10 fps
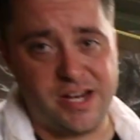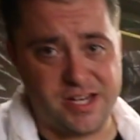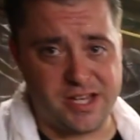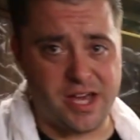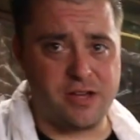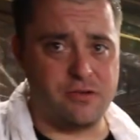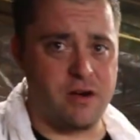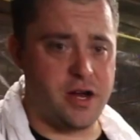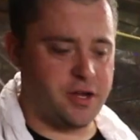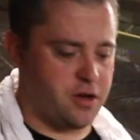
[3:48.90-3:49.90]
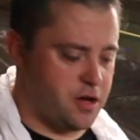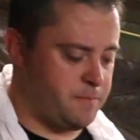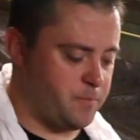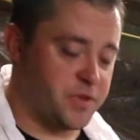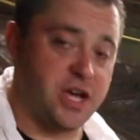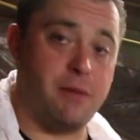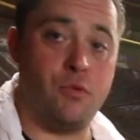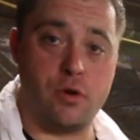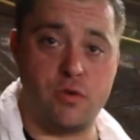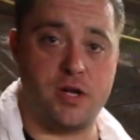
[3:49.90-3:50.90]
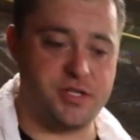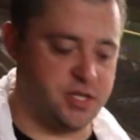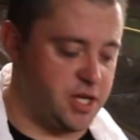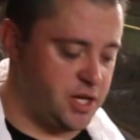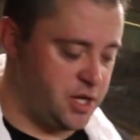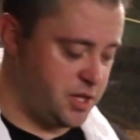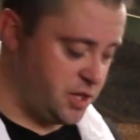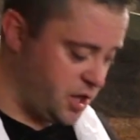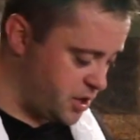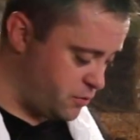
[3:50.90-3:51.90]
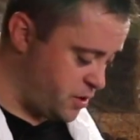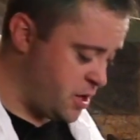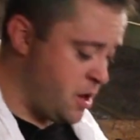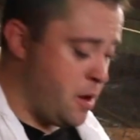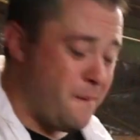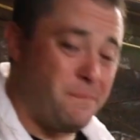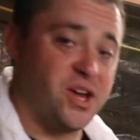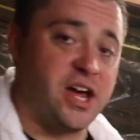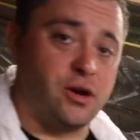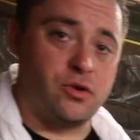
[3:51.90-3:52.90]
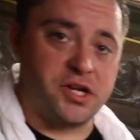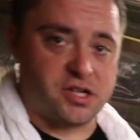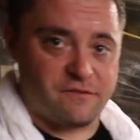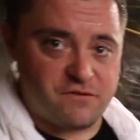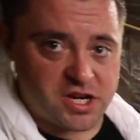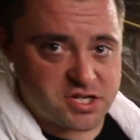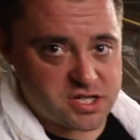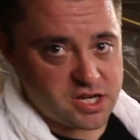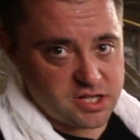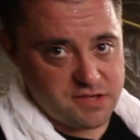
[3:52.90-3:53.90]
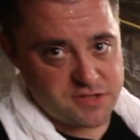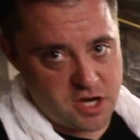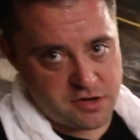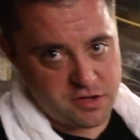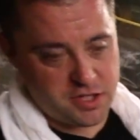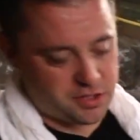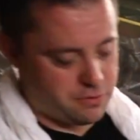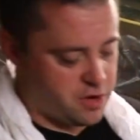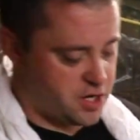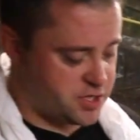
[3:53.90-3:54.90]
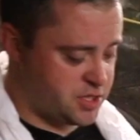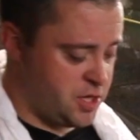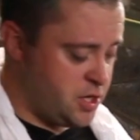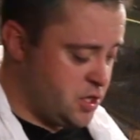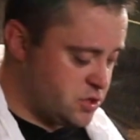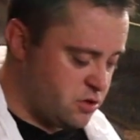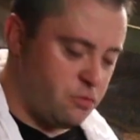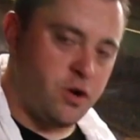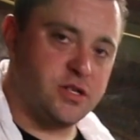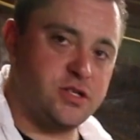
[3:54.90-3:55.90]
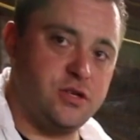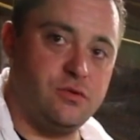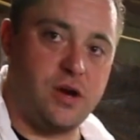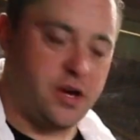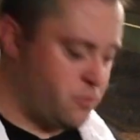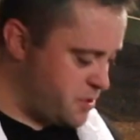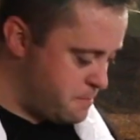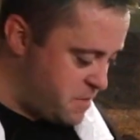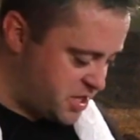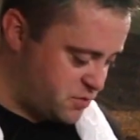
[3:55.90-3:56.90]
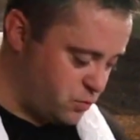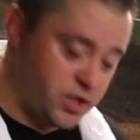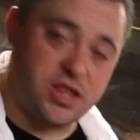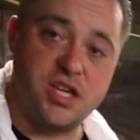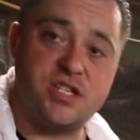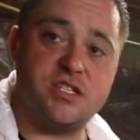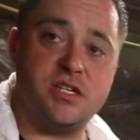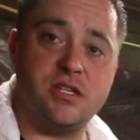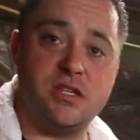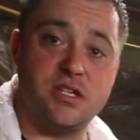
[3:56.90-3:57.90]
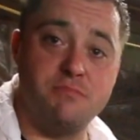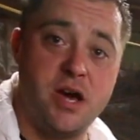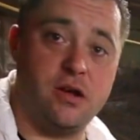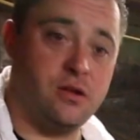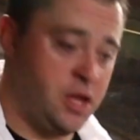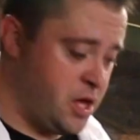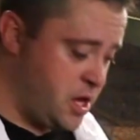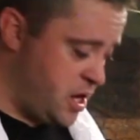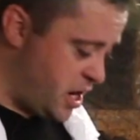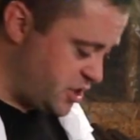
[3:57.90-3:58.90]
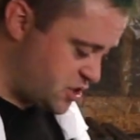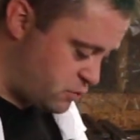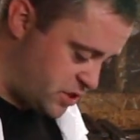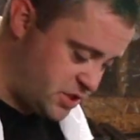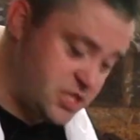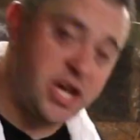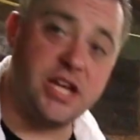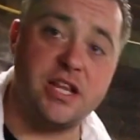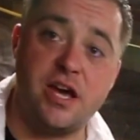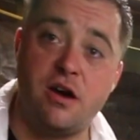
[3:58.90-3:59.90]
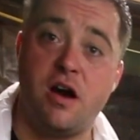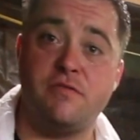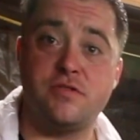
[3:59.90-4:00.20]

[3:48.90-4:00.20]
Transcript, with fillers: I did the angle grinding on got more rust than the other one, but I don't like the finish that it leaves underneath the rust. So I want to, I don't want to mess with this, this metal. I just want to take that off.